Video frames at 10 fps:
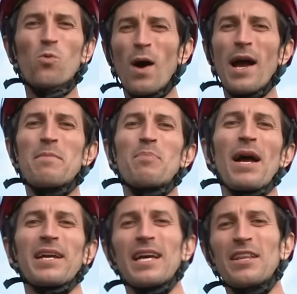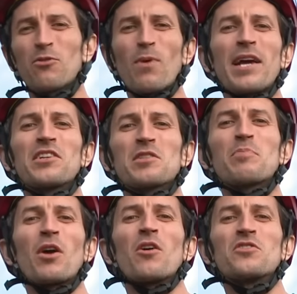way back in the ranges
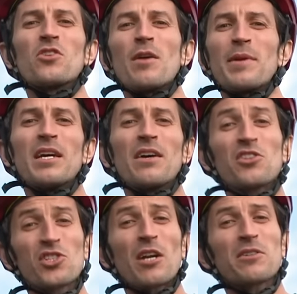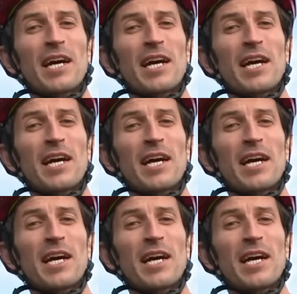beyond Derby. The shuttle